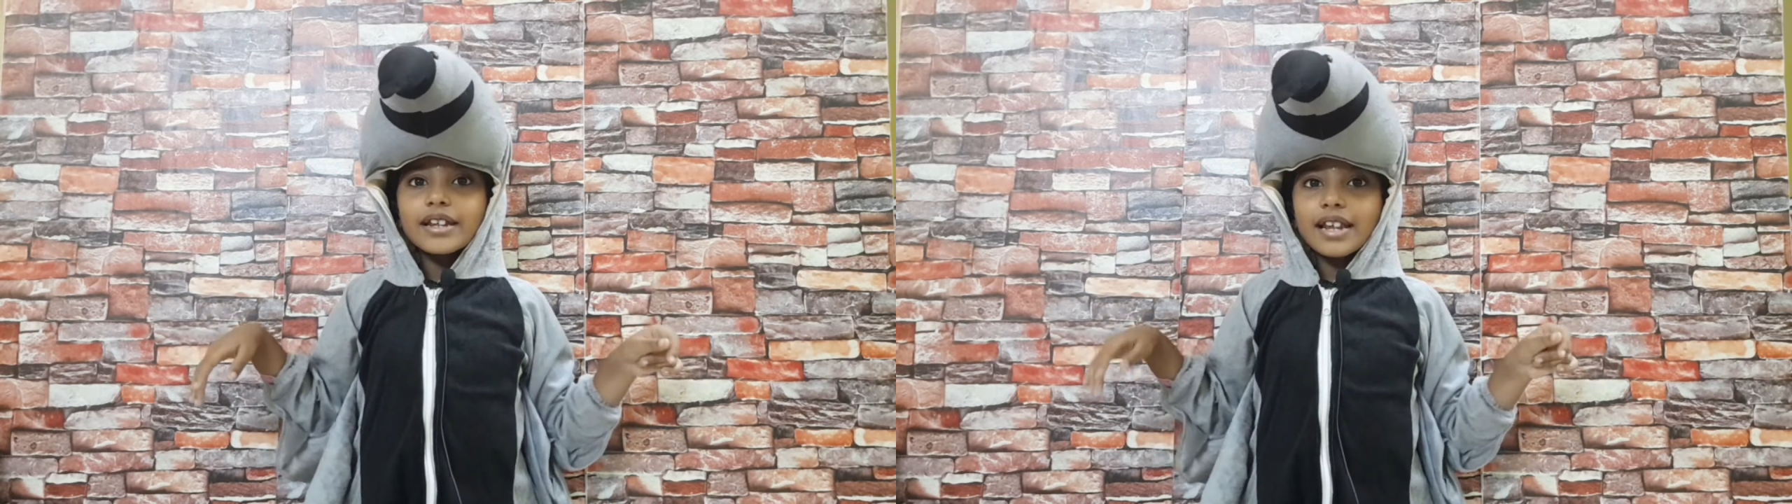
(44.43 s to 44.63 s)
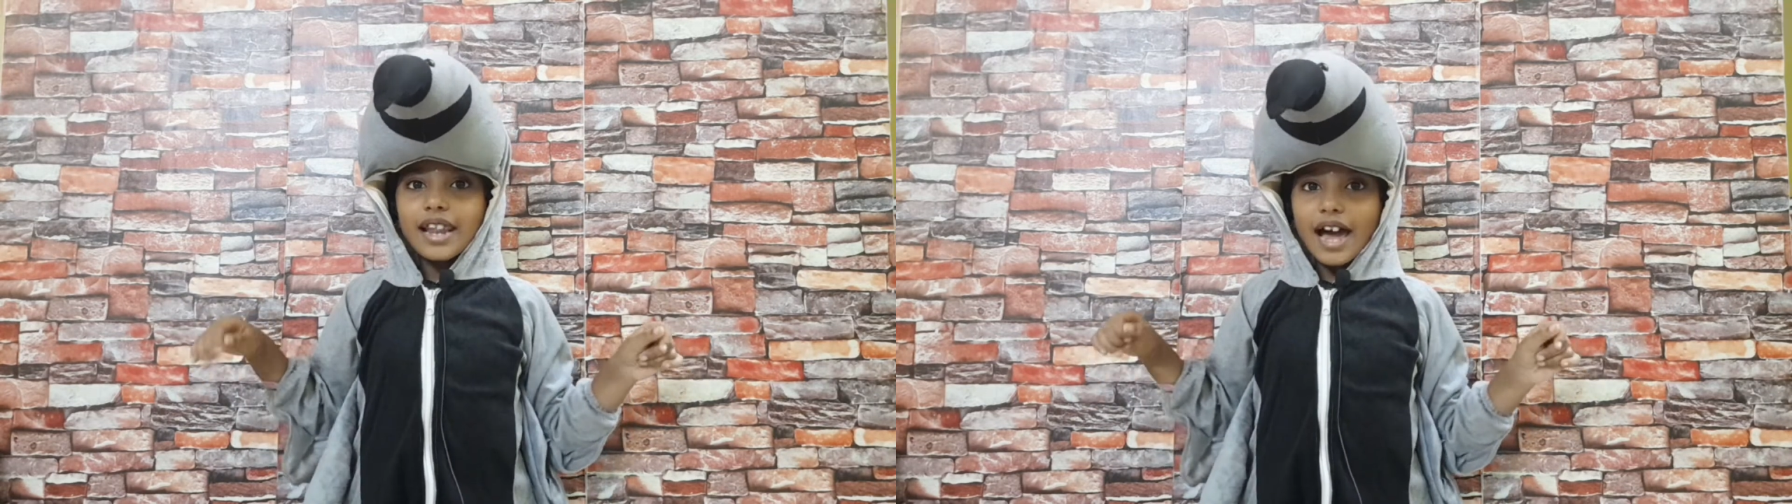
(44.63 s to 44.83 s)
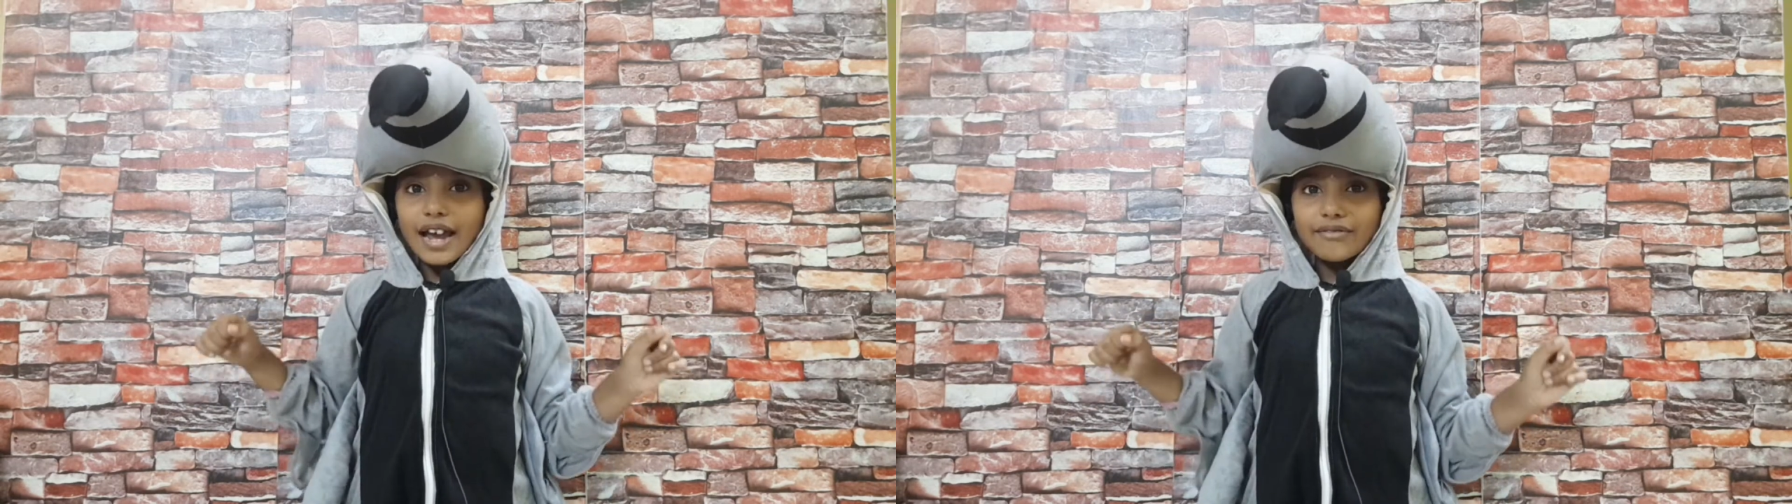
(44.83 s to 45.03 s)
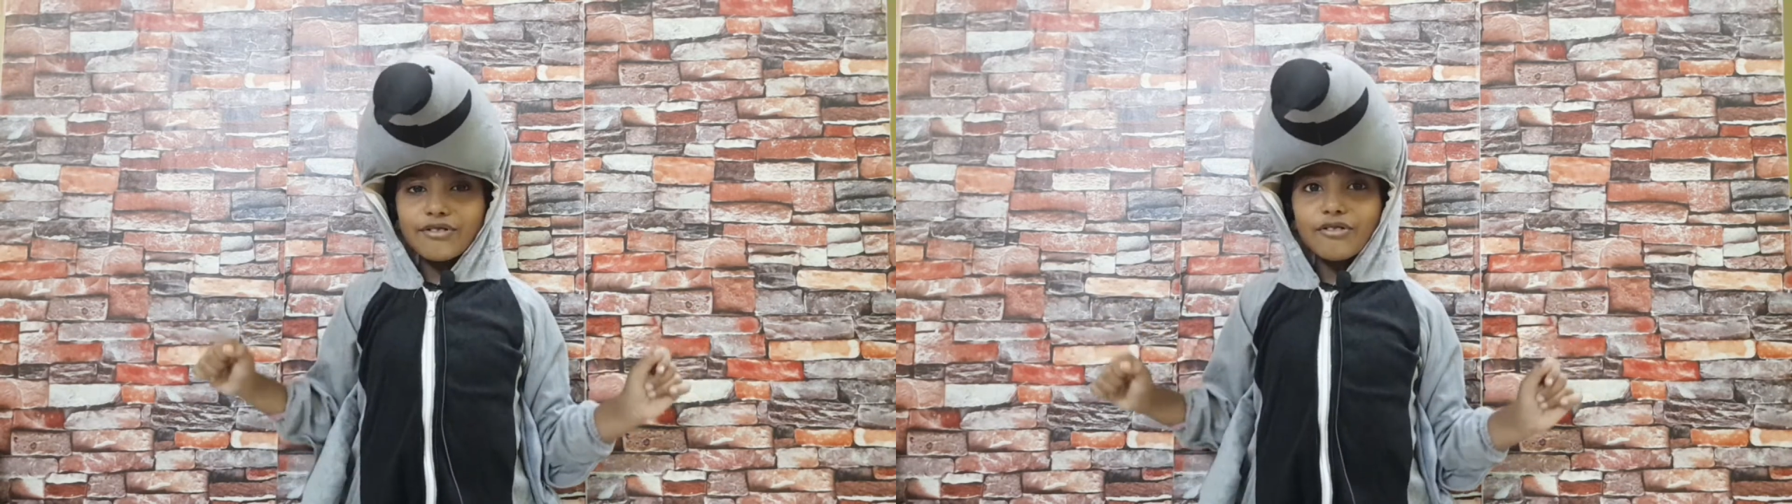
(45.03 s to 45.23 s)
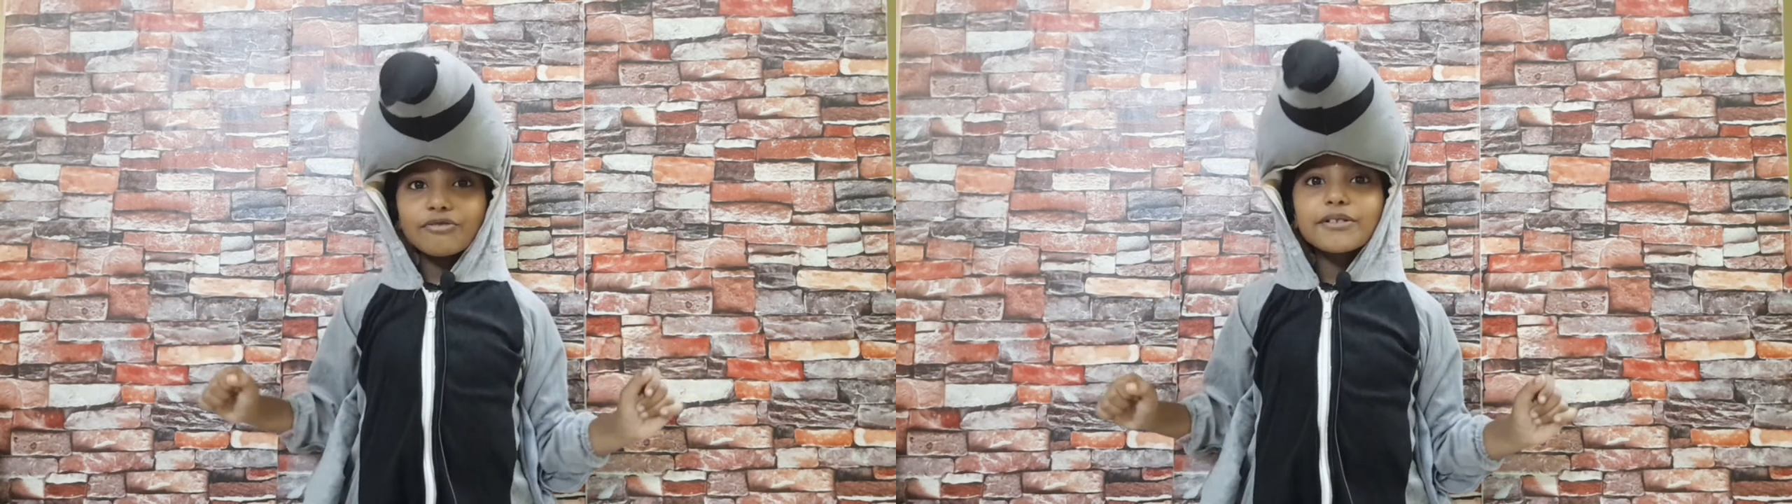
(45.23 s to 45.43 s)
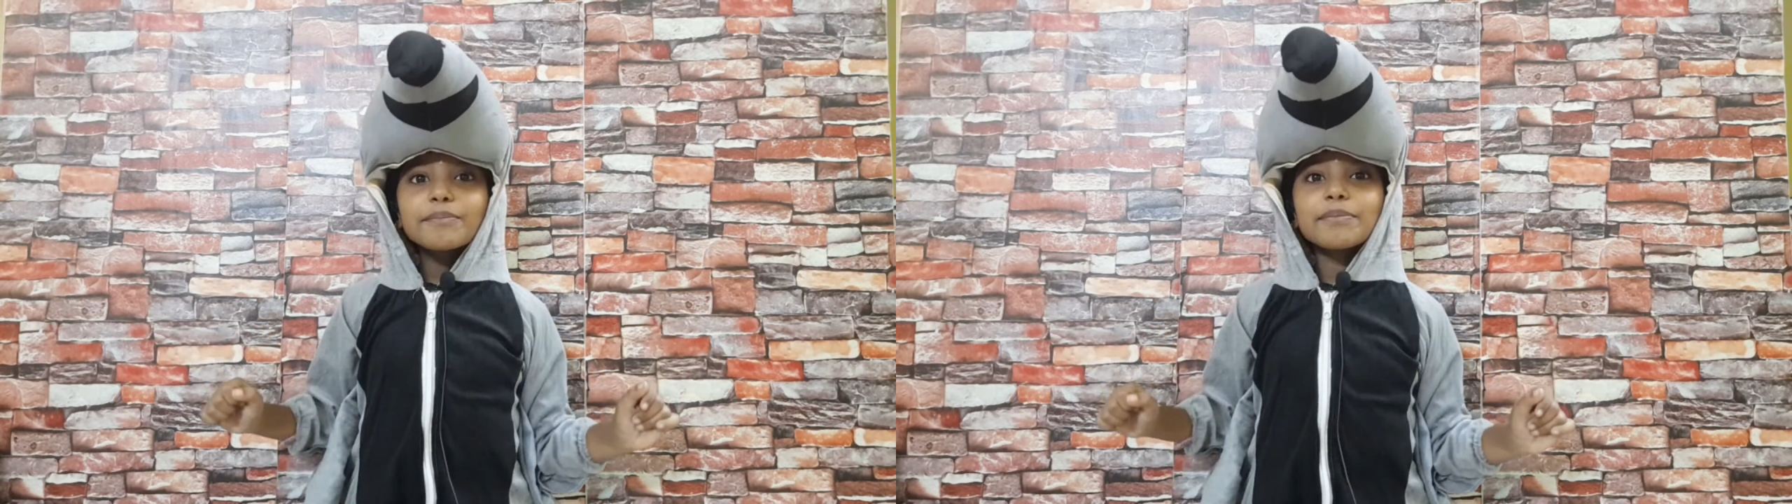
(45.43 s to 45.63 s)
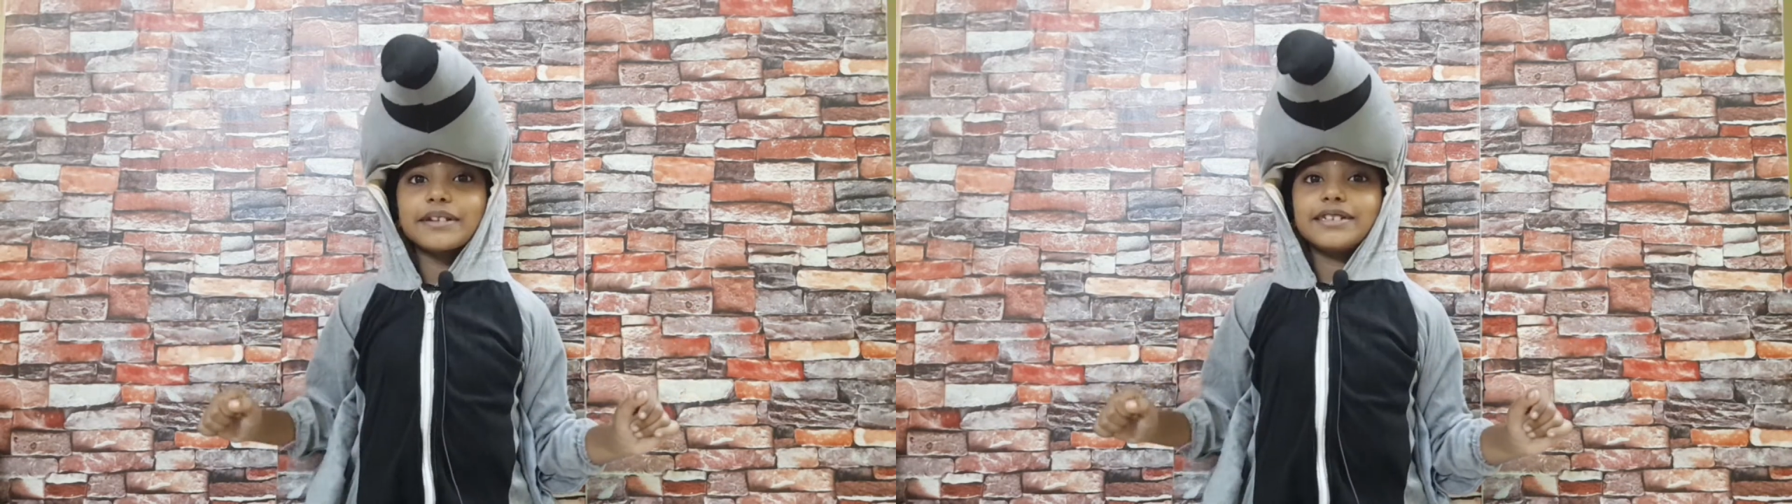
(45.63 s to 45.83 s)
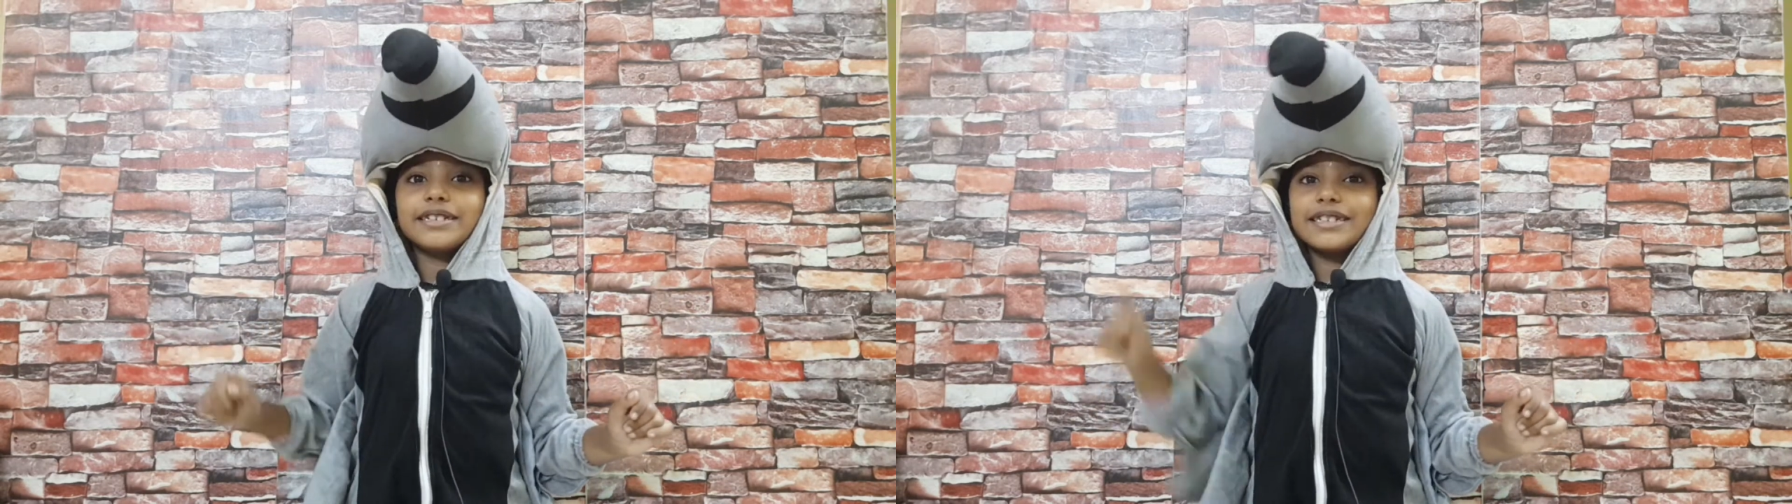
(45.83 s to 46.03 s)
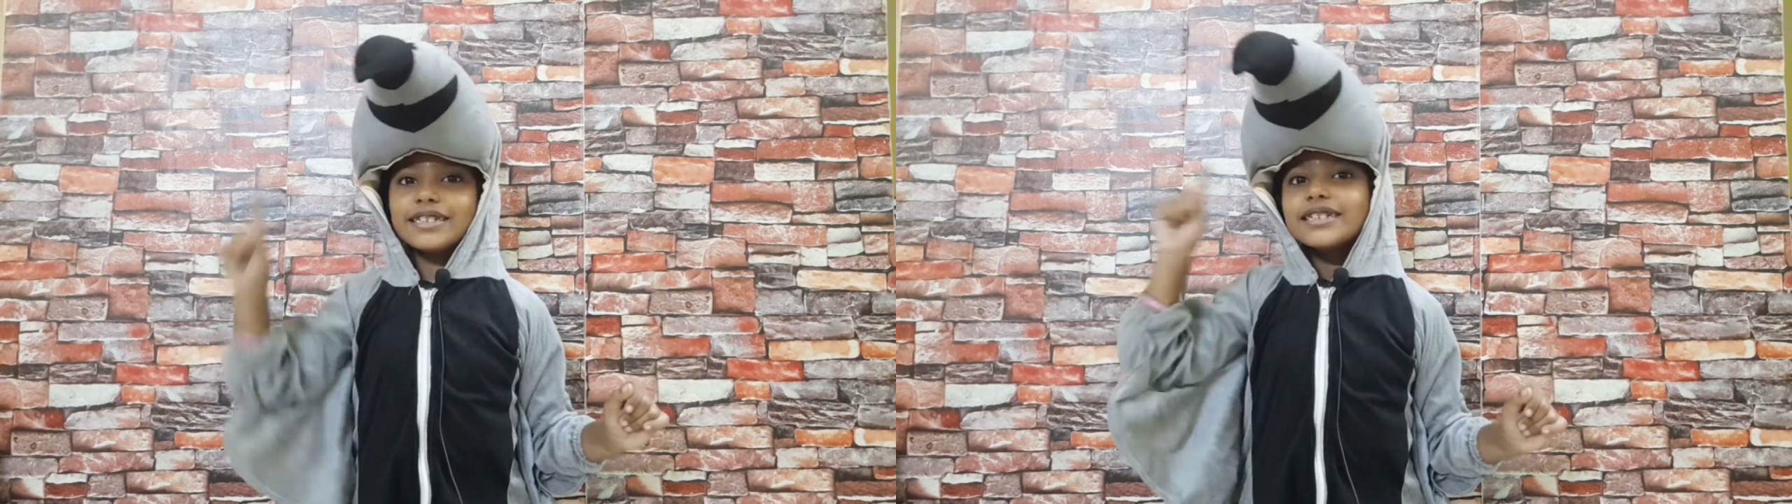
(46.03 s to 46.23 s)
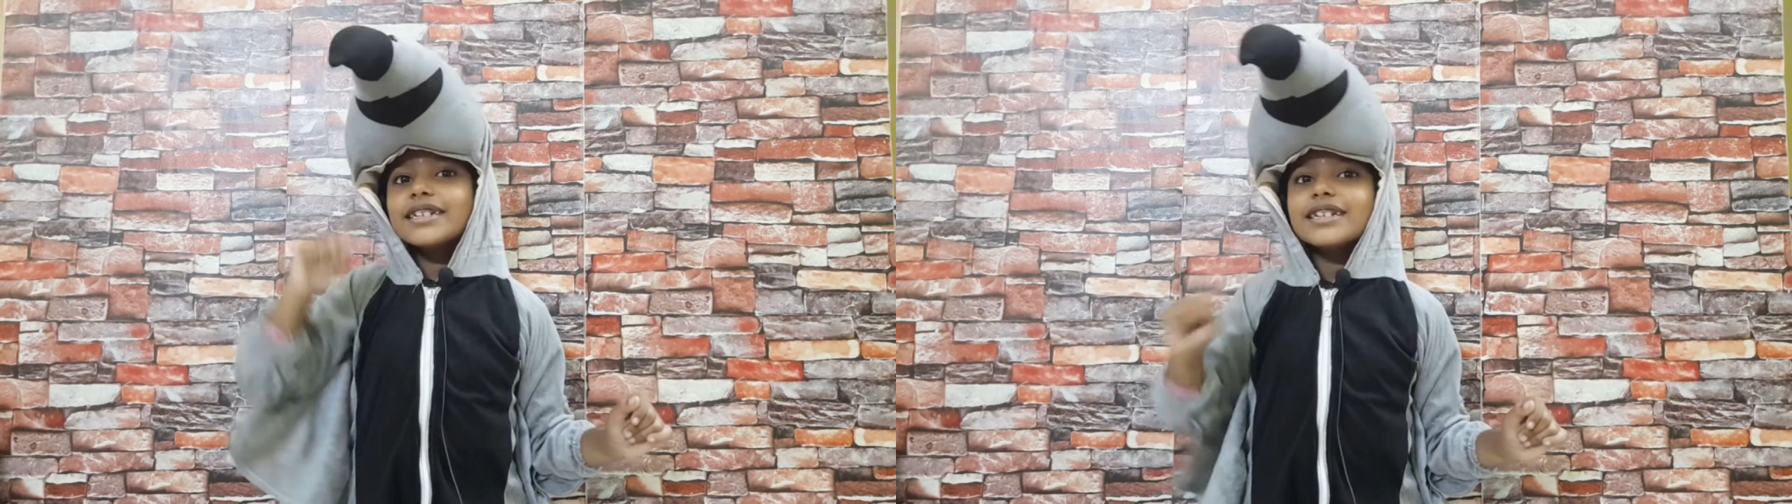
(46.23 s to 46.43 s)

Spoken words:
The life of the pigeon is